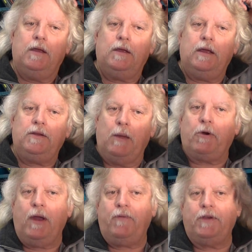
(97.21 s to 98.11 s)
uh,
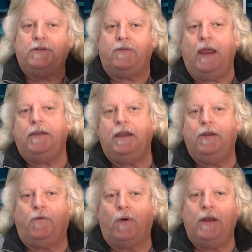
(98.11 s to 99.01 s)
demographics of 18
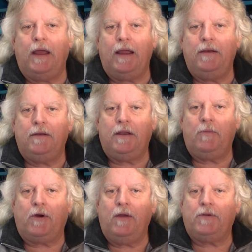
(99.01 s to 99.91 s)
to 49
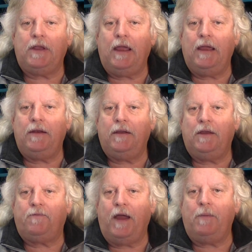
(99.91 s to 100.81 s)
demographics and
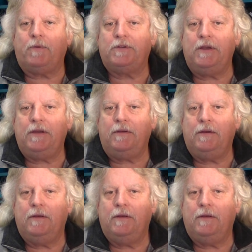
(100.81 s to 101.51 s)
5% uh,